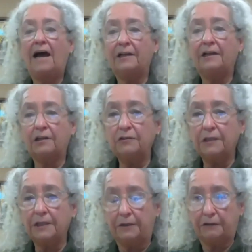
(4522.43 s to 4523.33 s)
I
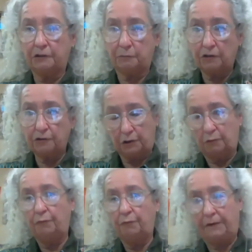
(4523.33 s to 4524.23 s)
include lyrics because you
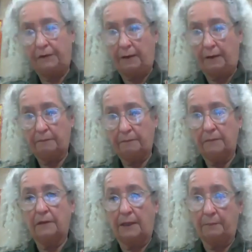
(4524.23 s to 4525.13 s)
can read them
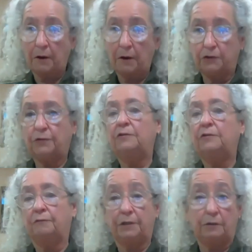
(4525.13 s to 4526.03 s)
like poetry, you
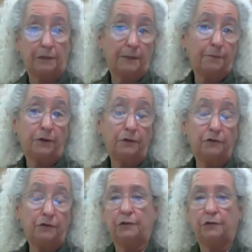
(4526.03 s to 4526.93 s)
can read them like
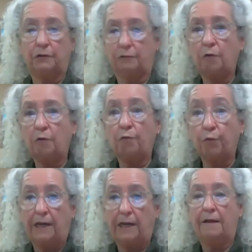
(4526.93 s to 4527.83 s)
prose, you can
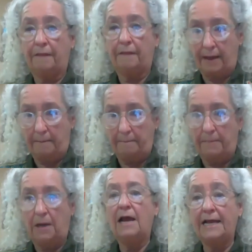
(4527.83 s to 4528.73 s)
read them
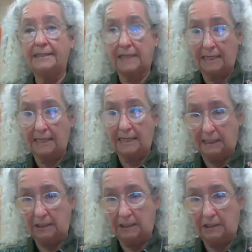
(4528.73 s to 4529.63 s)
as
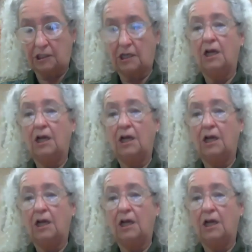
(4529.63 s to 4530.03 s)
ideas.